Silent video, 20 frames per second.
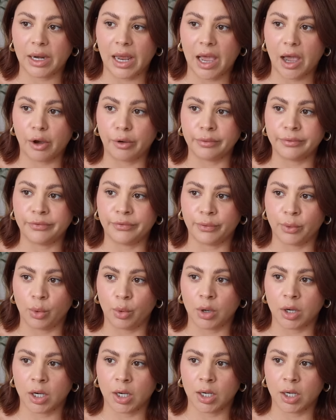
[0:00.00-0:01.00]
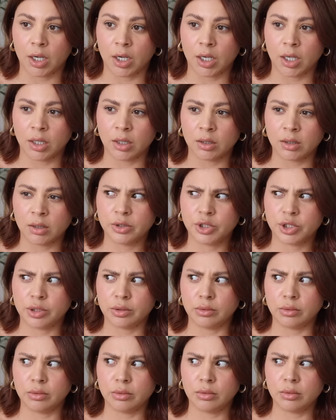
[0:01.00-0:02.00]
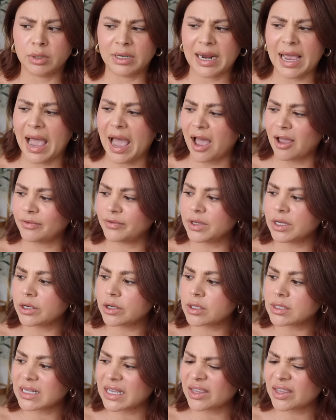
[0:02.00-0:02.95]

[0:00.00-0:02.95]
now for two and a half years,